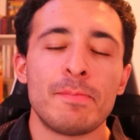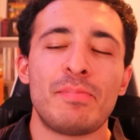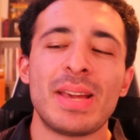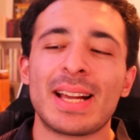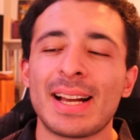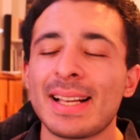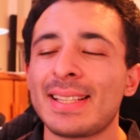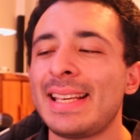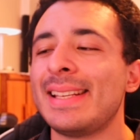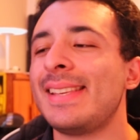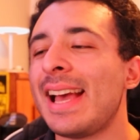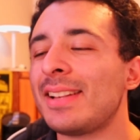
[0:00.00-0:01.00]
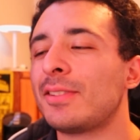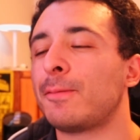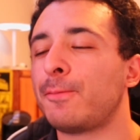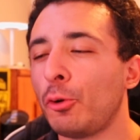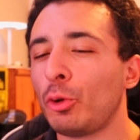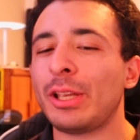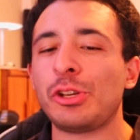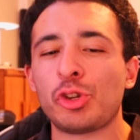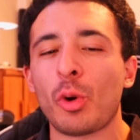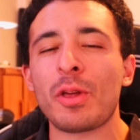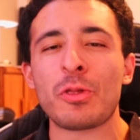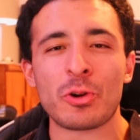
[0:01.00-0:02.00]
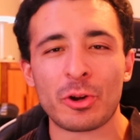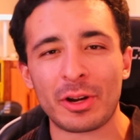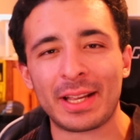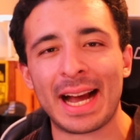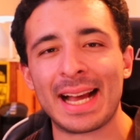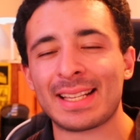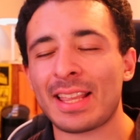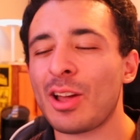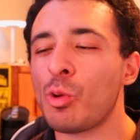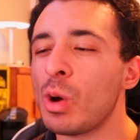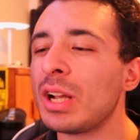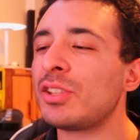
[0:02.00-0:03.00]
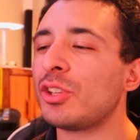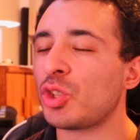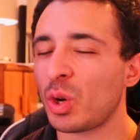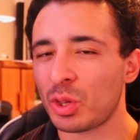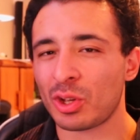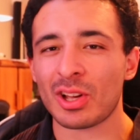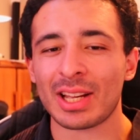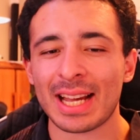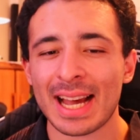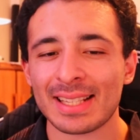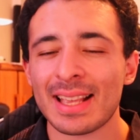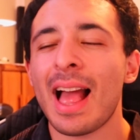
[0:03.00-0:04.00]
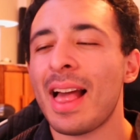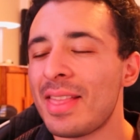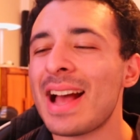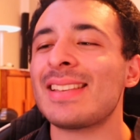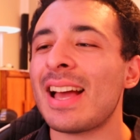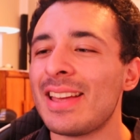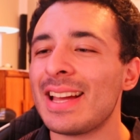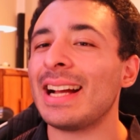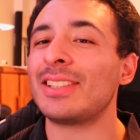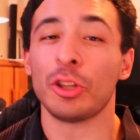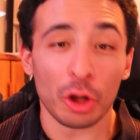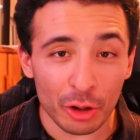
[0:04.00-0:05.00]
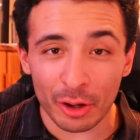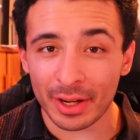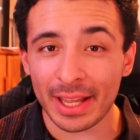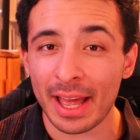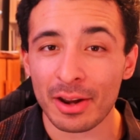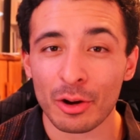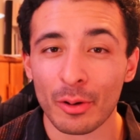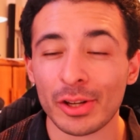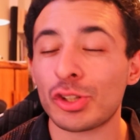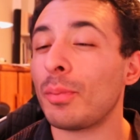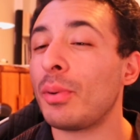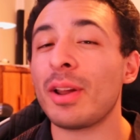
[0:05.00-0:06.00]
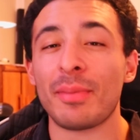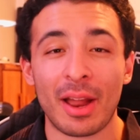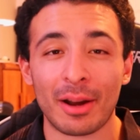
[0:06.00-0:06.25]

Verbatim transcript: because he's yet to fully join the good guys. I think once you join the good guys, that's how you get to the good category. So I'll put him